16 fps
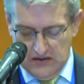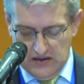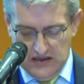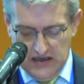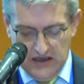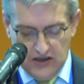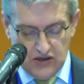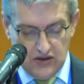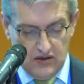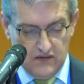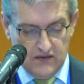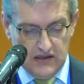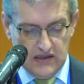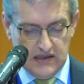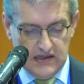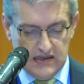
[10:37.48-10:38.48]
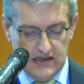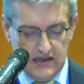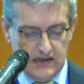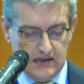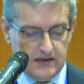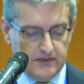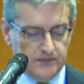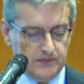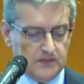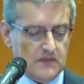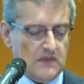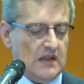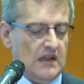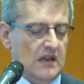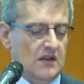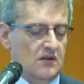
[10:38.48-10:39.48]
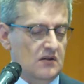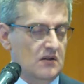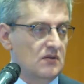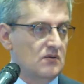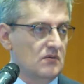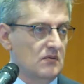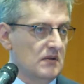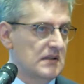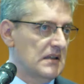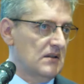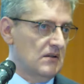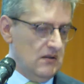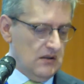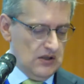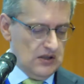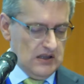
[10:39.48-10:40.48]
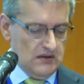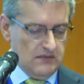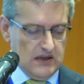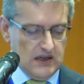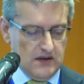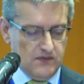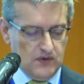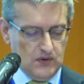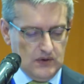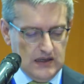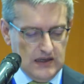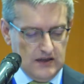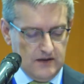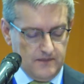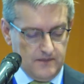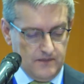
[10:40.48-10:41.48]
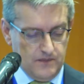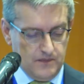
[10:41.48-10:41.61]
on the nature of the disease and on the tools and knowledge that we have today.